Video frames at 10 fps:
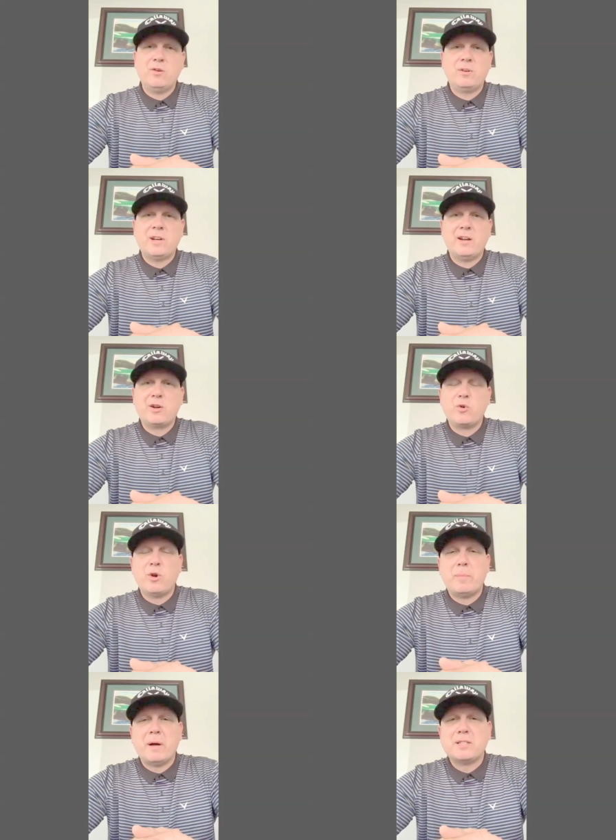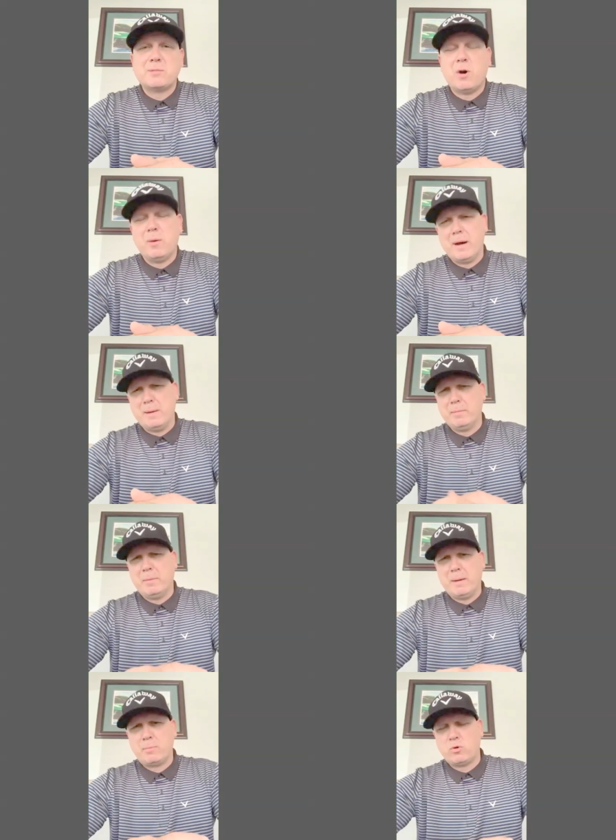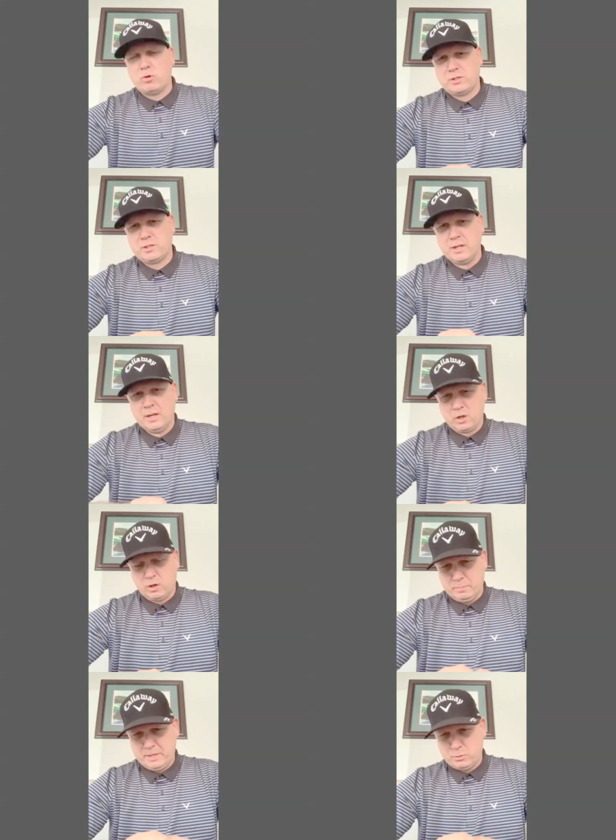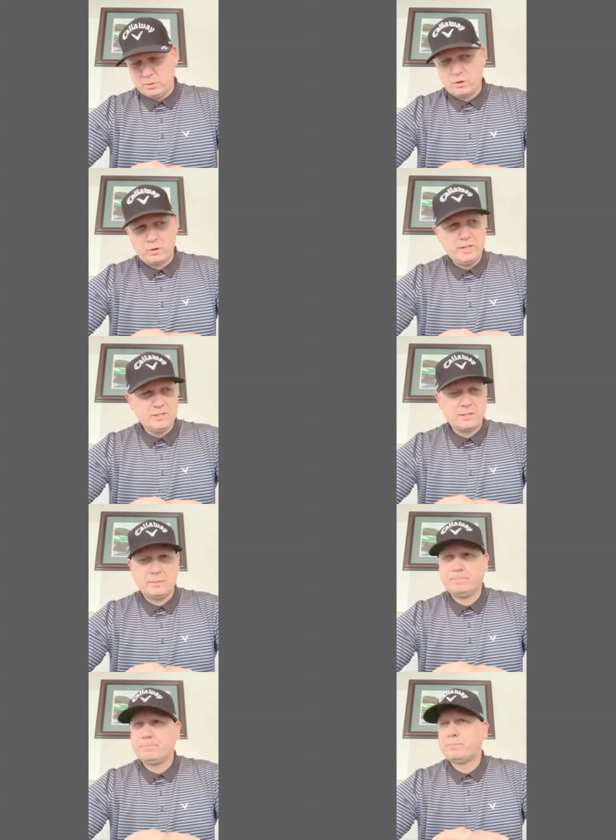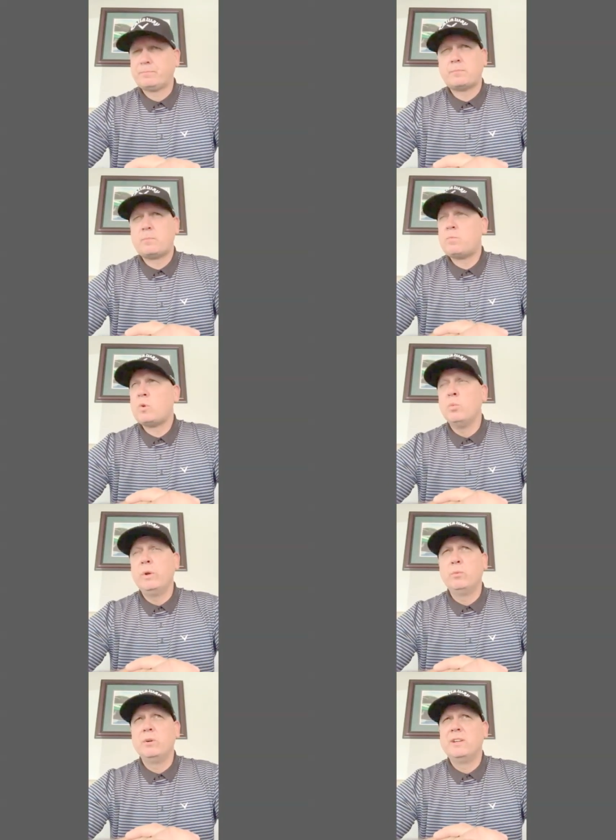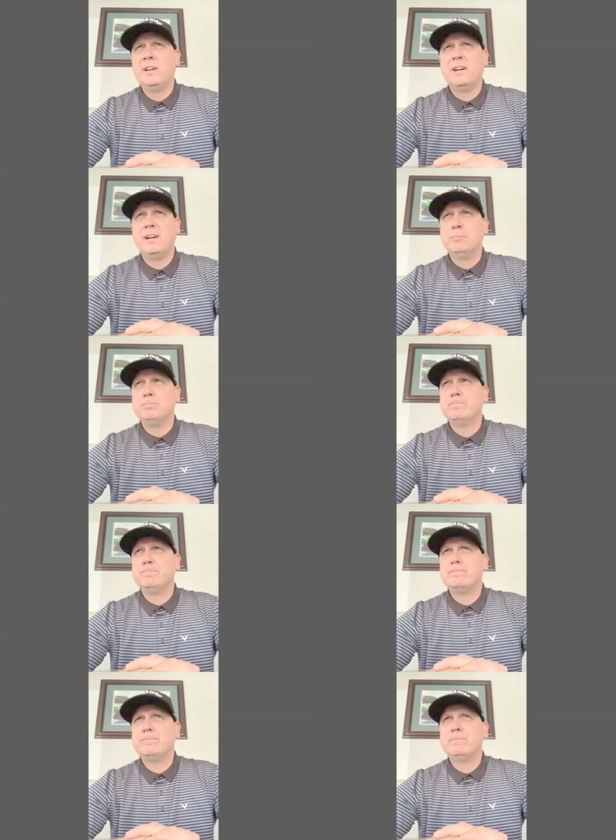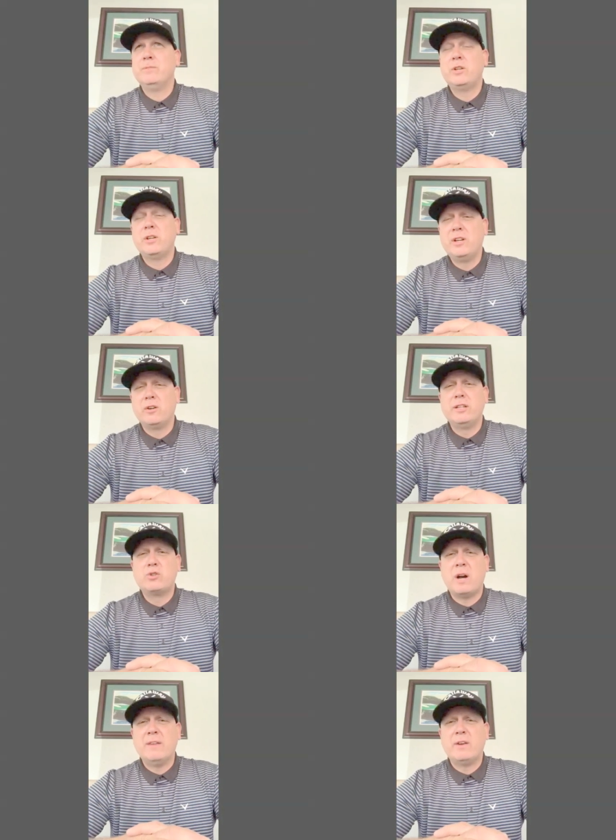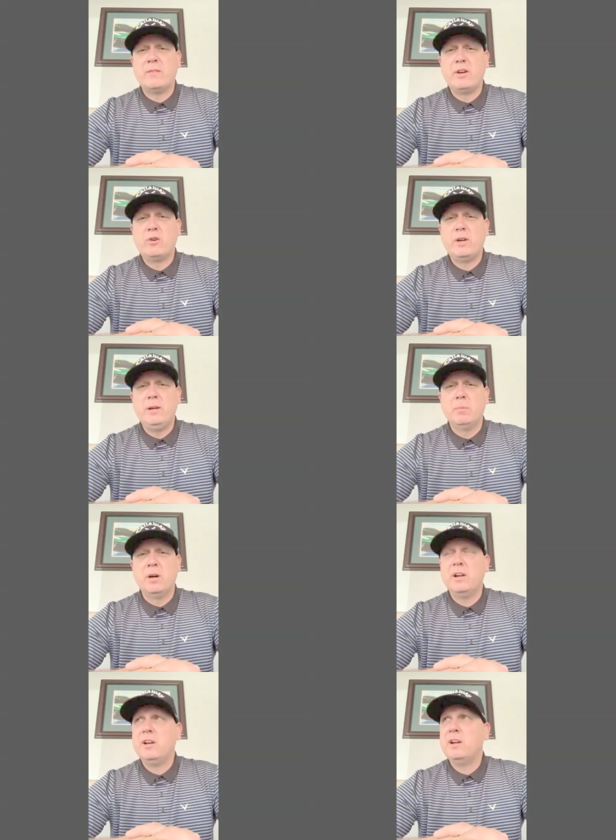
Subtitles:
kind of grew up on a small mom and pop course called Beechwood Greens. And we would, you could nearly drive every green, but